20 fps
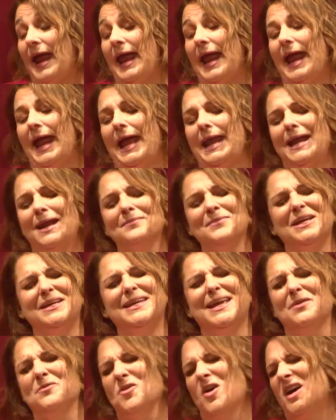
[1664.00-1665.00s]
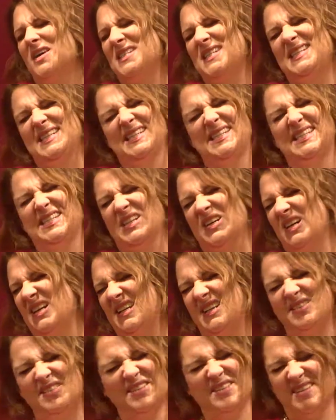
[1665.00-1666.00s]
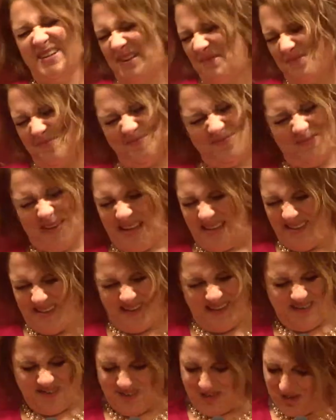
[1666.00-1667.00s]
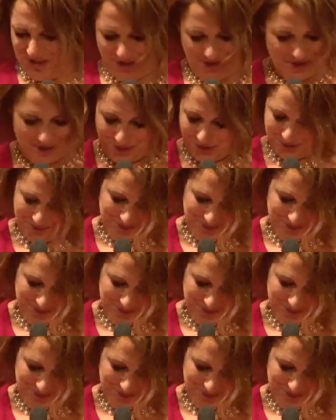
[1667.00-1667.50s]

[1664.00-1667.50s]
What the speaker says: And I'm like, yeah, wrong sister. You're not Bethy, Joe.